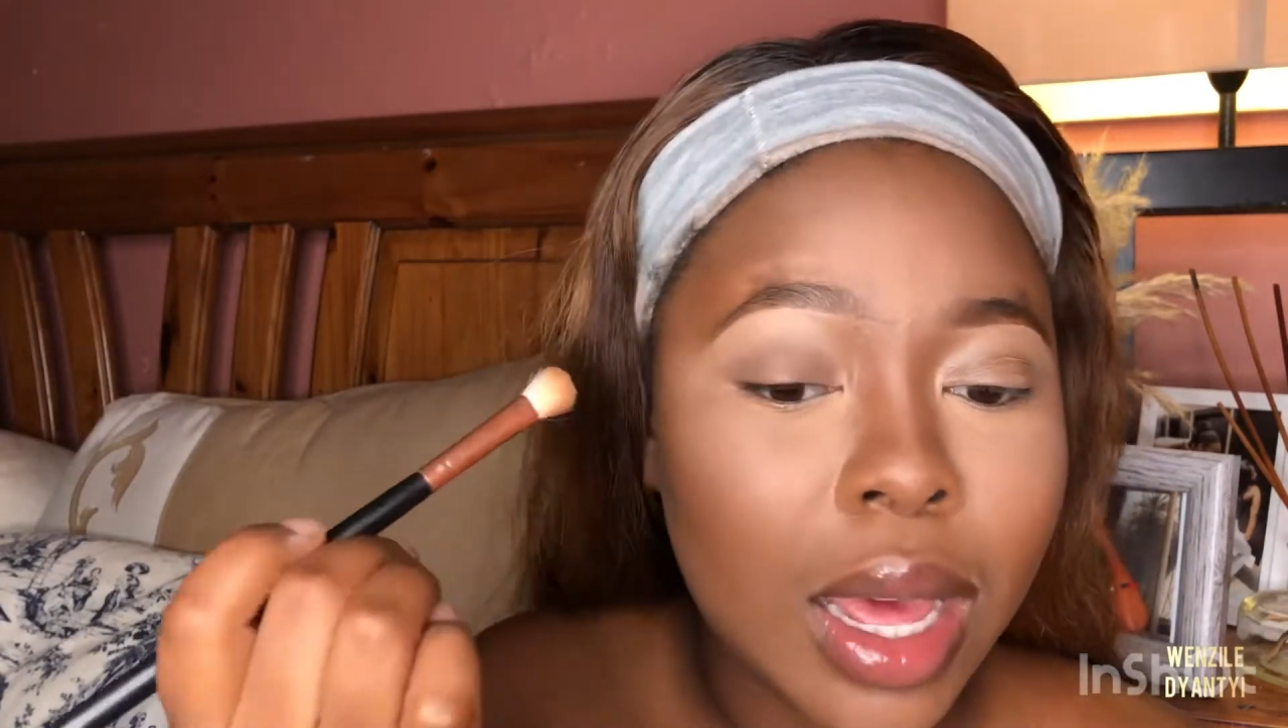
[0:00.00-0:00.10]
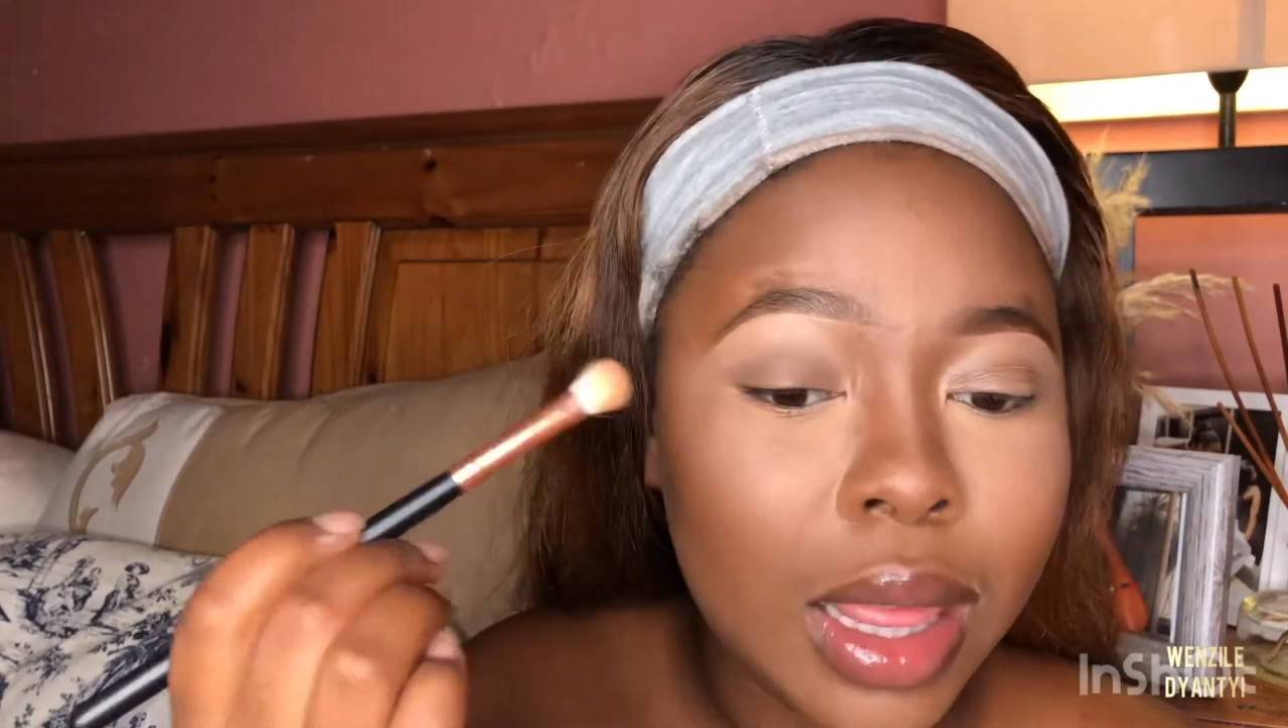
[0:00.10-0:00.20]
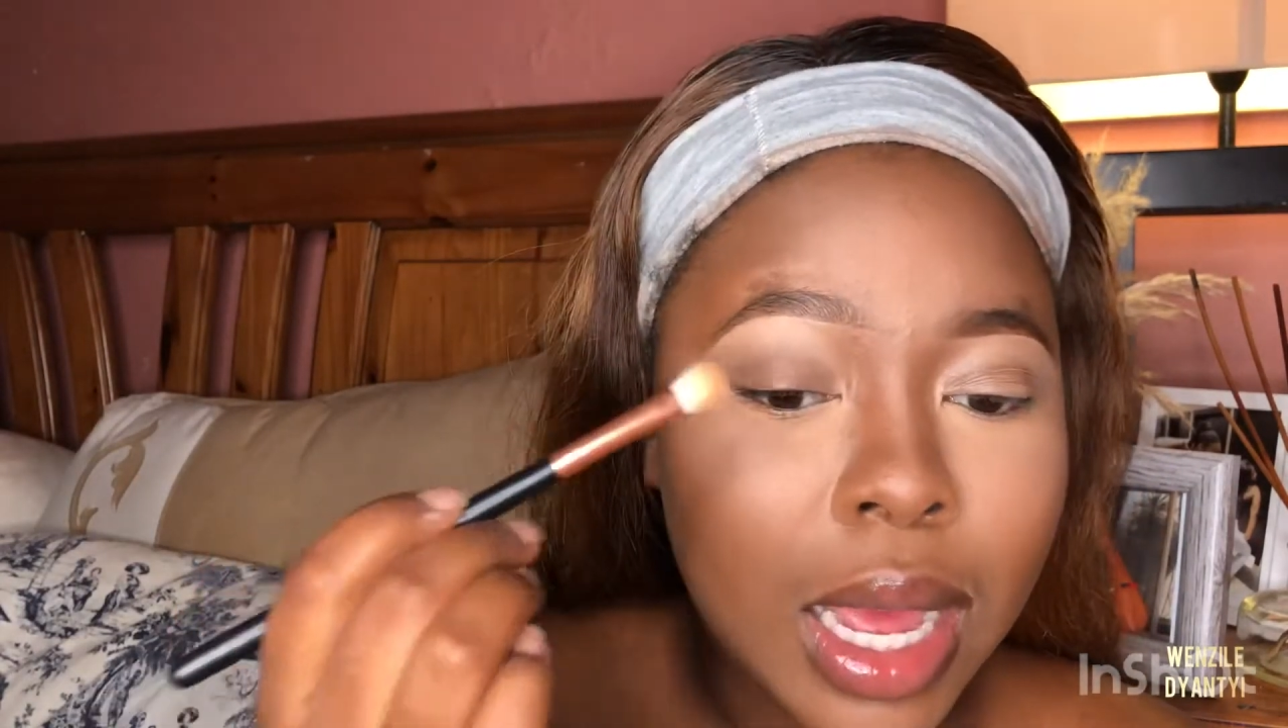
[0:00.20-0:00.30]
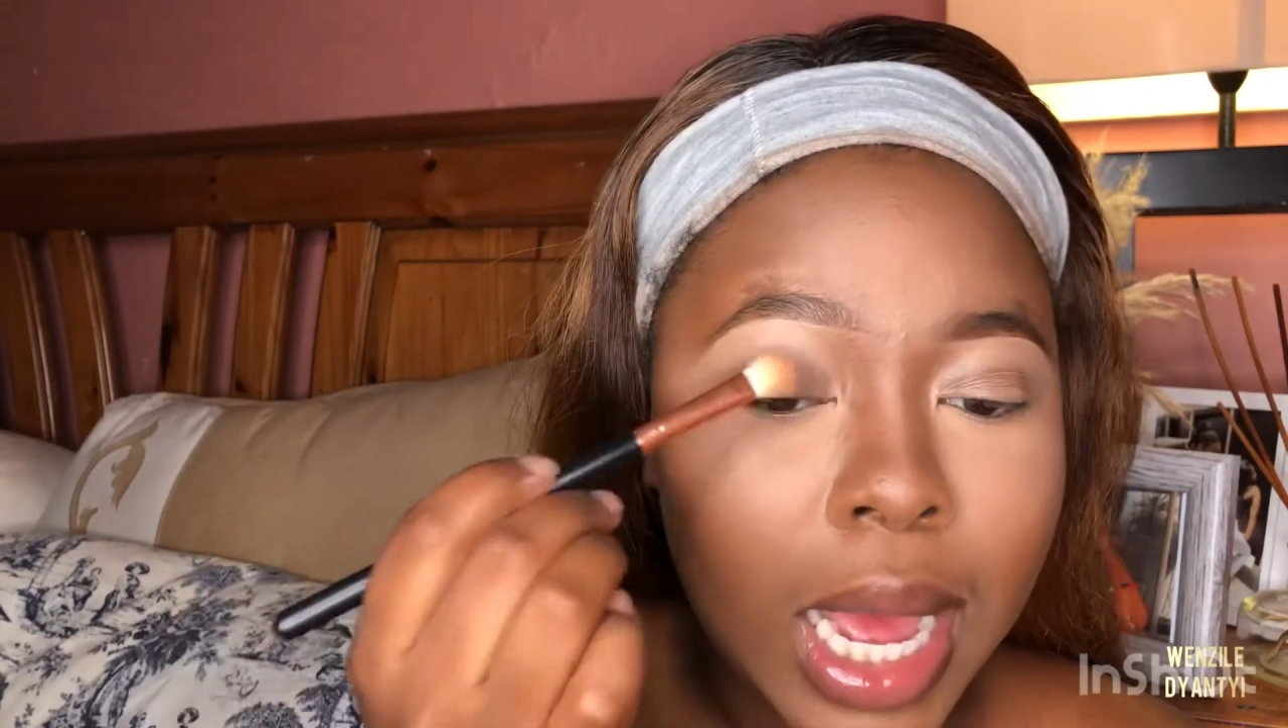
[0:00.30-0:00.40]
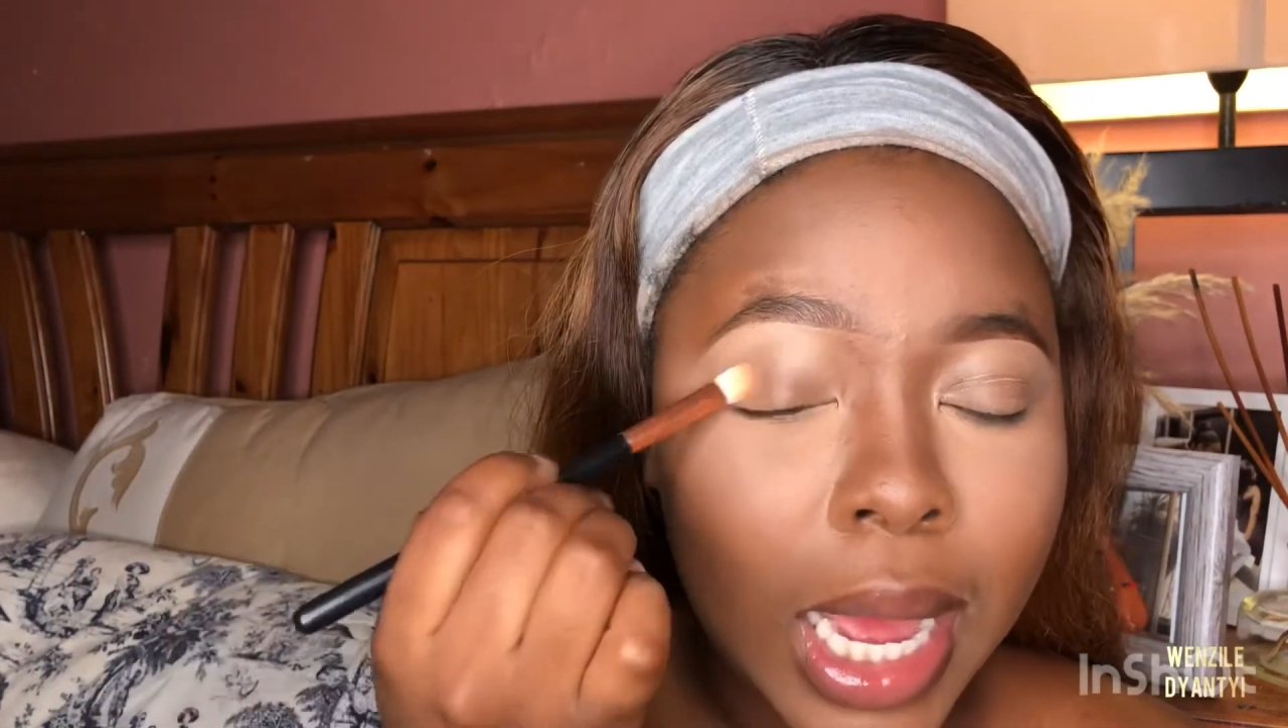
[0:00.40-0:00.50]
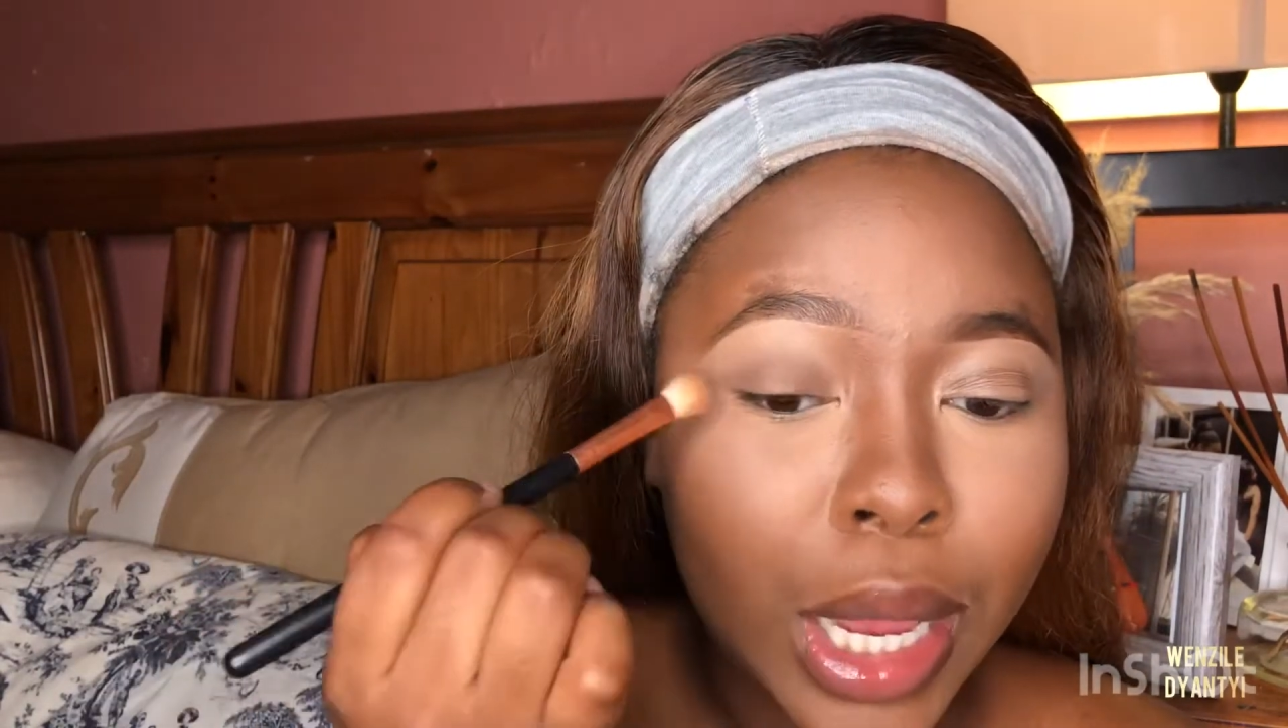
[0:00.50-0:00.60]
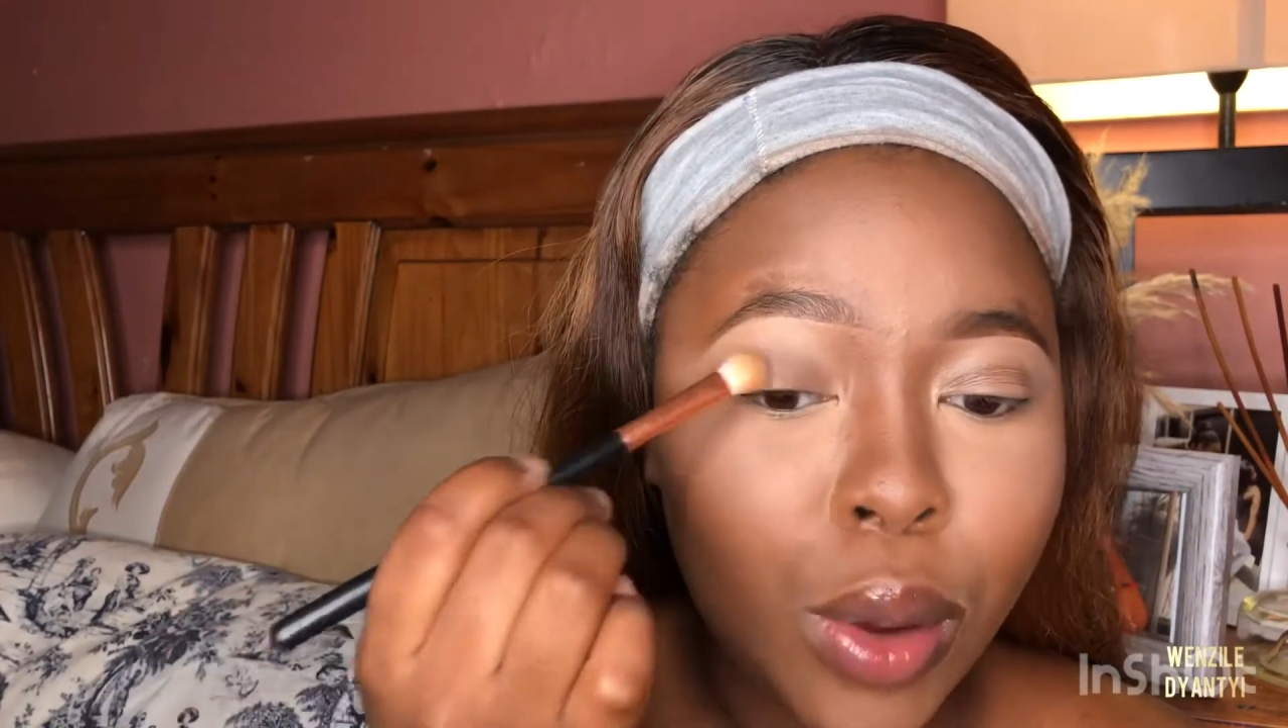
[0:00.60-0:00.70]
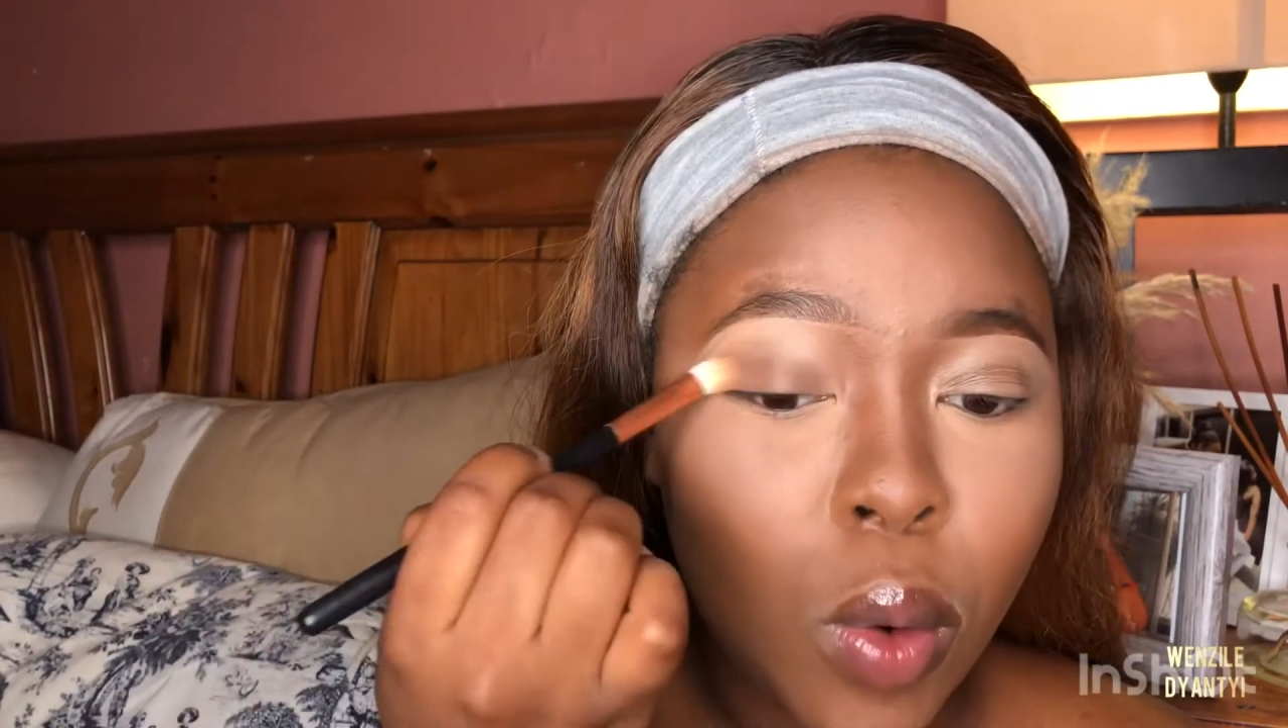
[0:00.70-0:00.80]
other eye